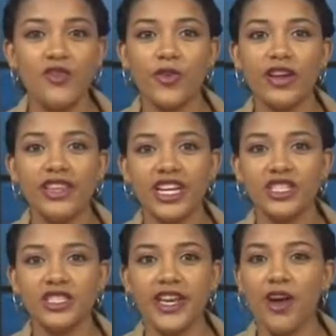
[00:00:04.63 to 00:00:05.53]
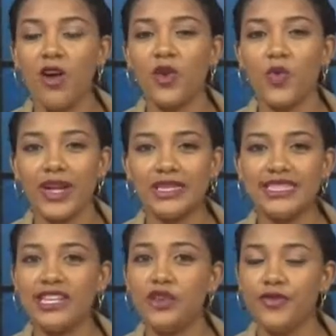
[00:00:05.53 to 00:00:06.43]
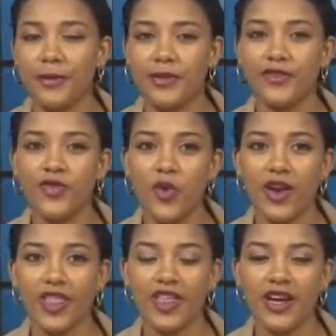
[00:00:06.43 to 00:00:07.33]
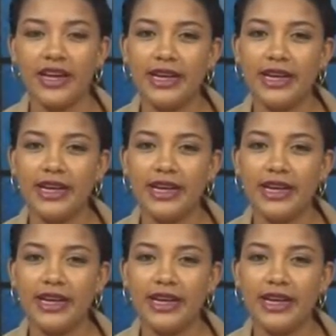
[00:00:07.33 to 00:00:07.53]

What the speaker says: for election day on Wednesday, November 4th.